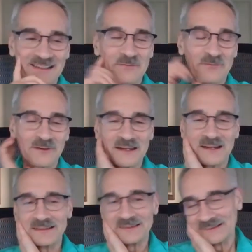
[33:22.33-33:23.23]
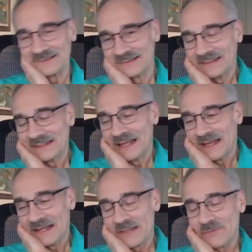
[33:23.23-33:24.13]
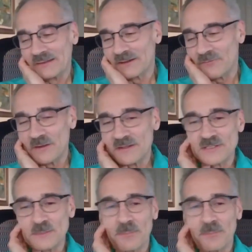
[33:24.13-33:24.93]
look for it. It is you know, I'll look for it. Huge